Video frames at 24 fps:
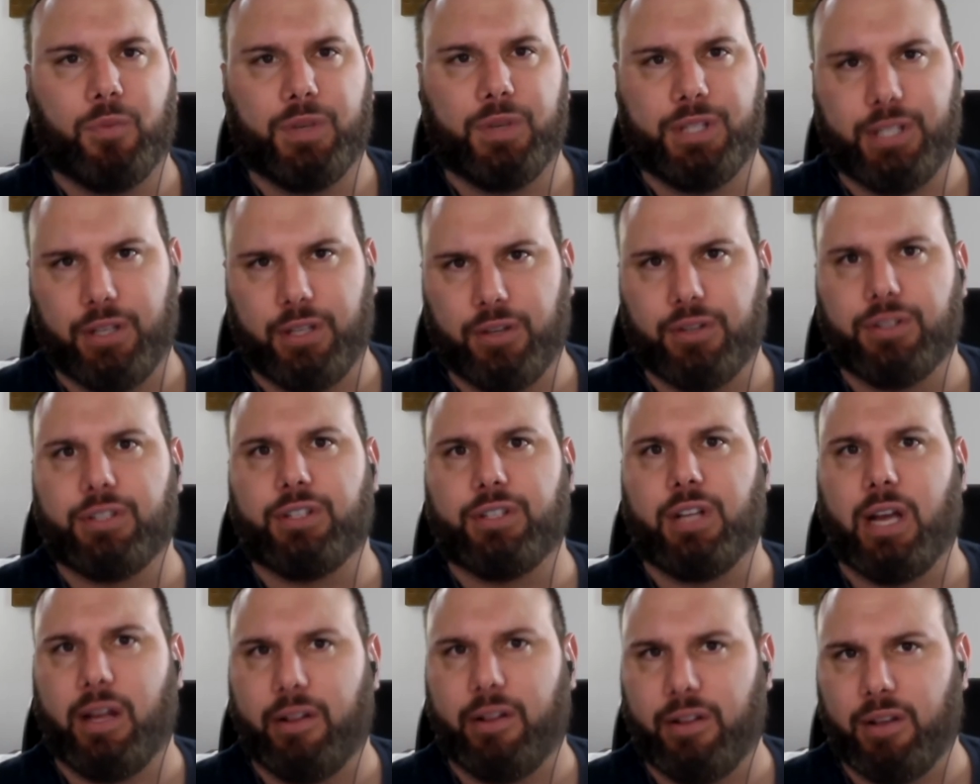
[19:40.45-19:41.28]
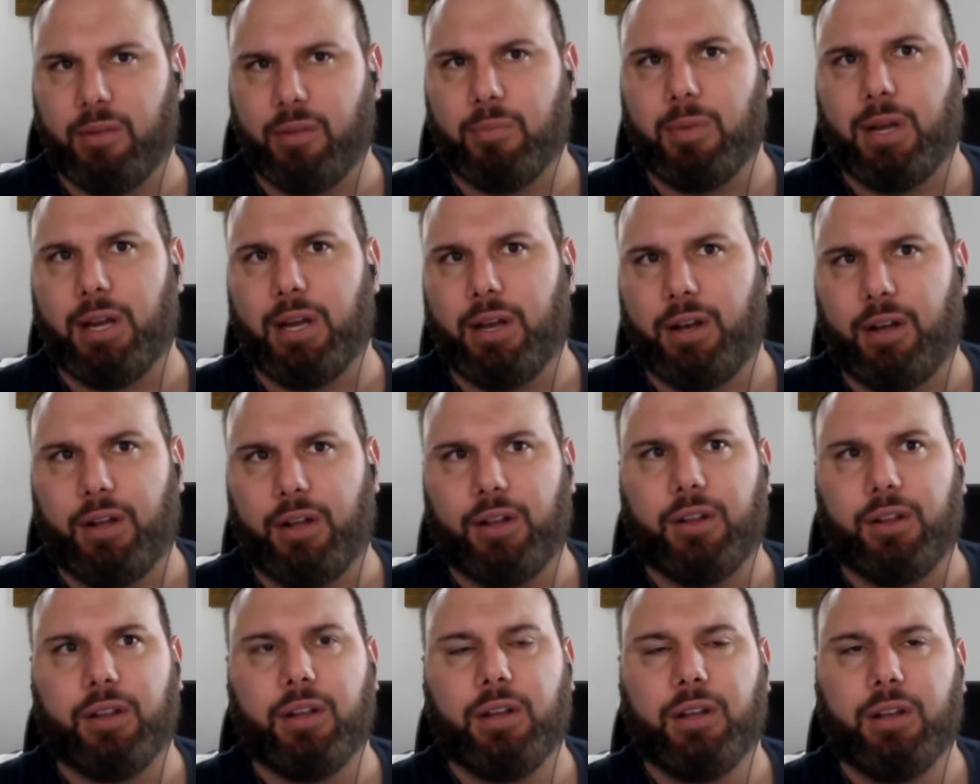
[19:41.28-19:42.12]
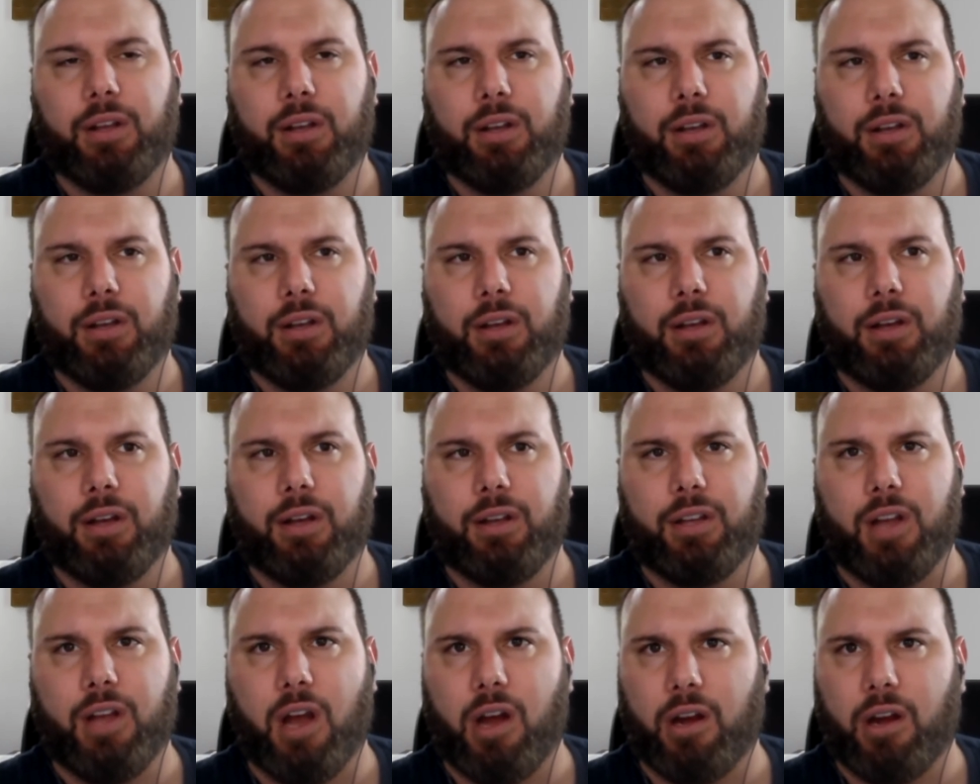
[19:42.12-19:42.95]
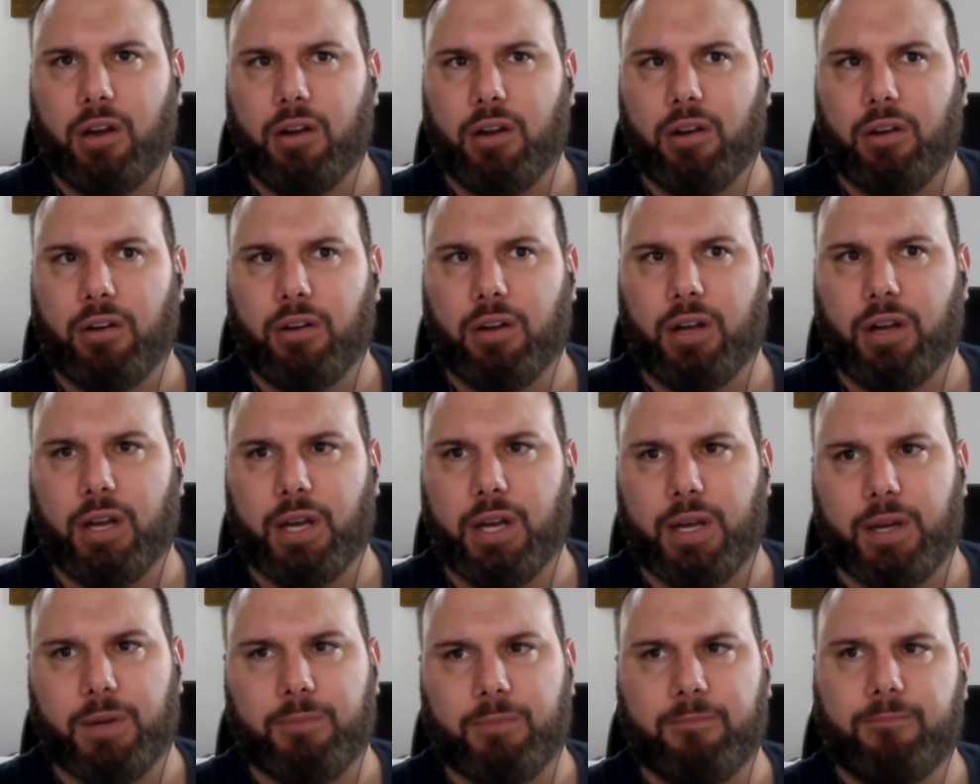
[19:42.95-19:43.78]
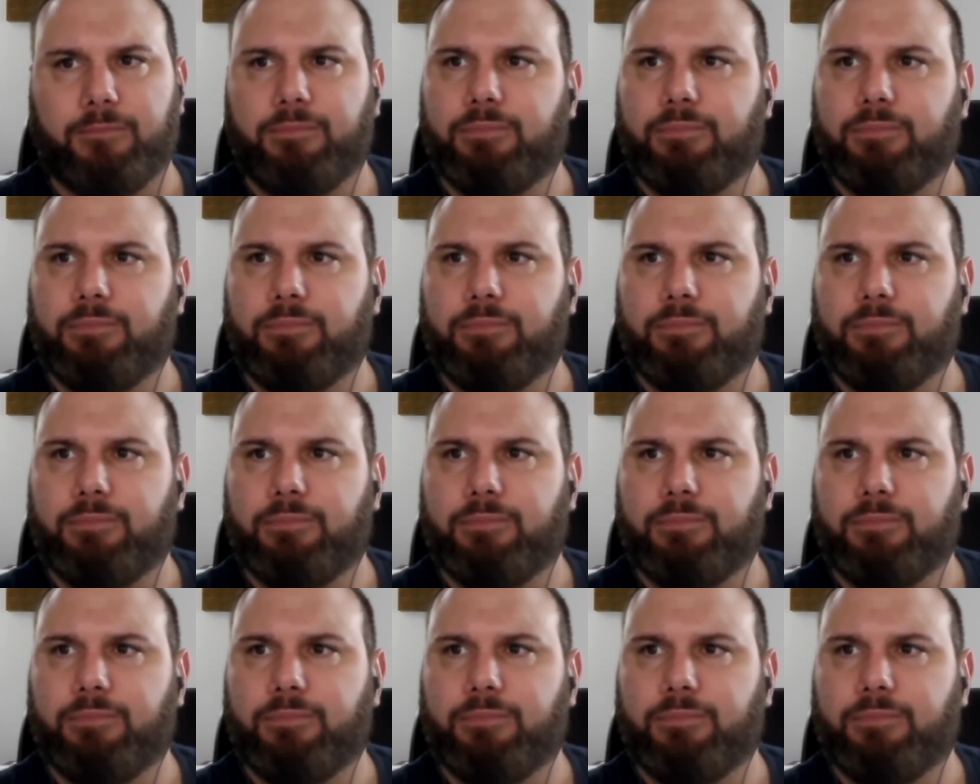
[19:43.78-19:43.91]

we skew slightly male young uh,